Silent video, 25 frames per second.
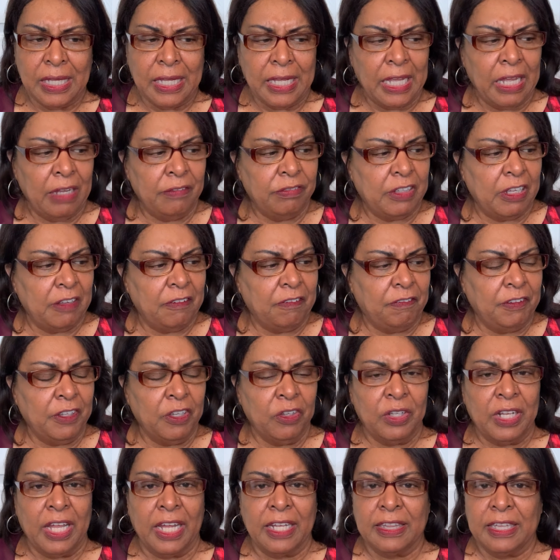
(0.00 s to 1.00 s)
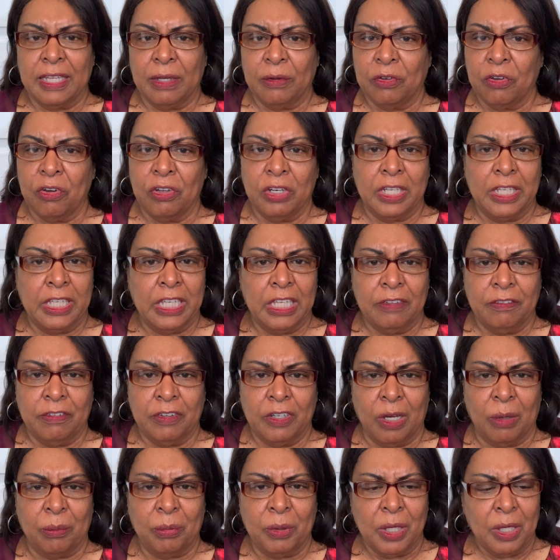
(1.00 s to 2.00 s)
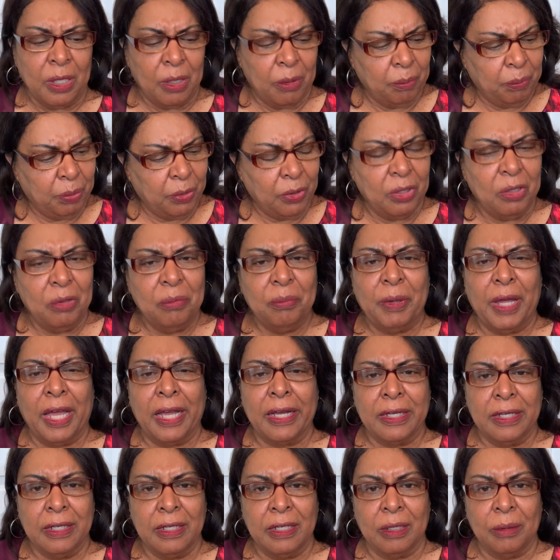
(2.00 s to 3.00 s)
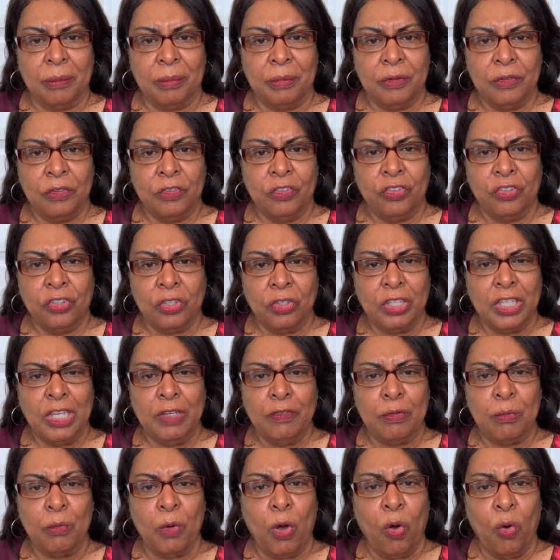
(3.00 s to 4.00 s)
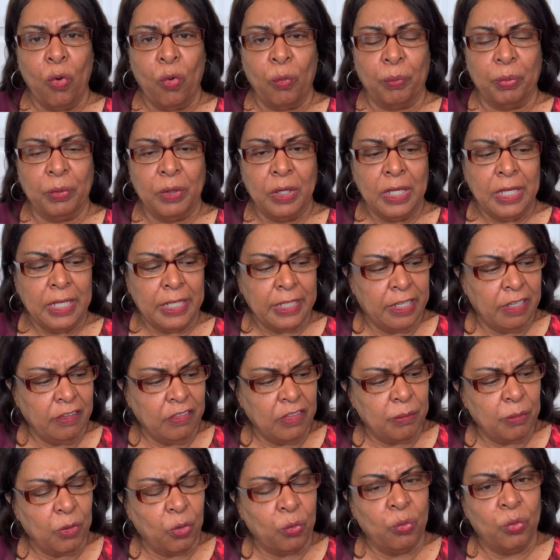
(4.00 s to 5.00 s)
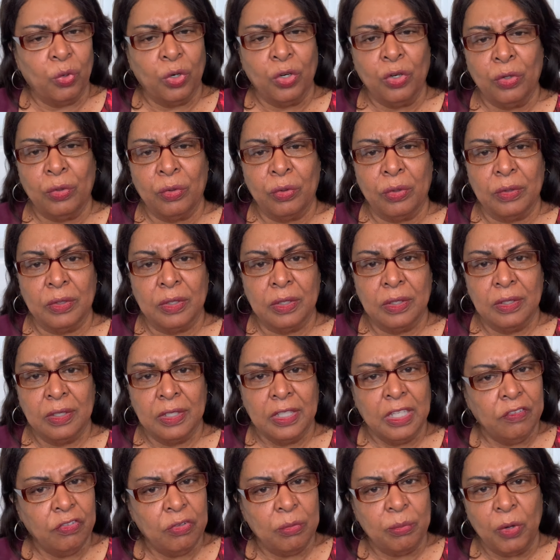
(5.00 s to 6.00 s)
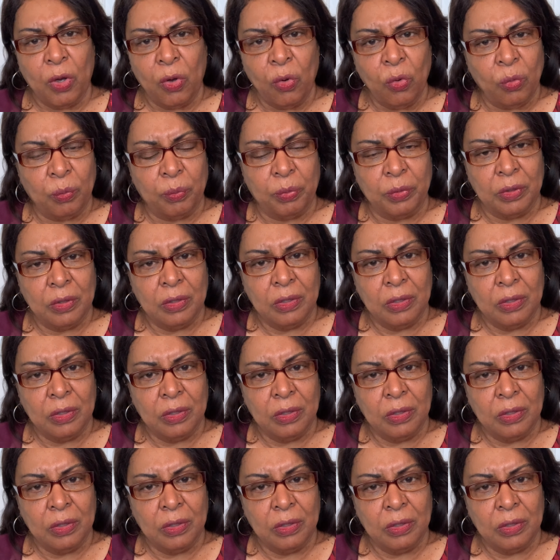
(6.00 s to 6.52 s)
If they feel like they're going to give up, pull them back up. Give them hope. Give them a word. Give them hope.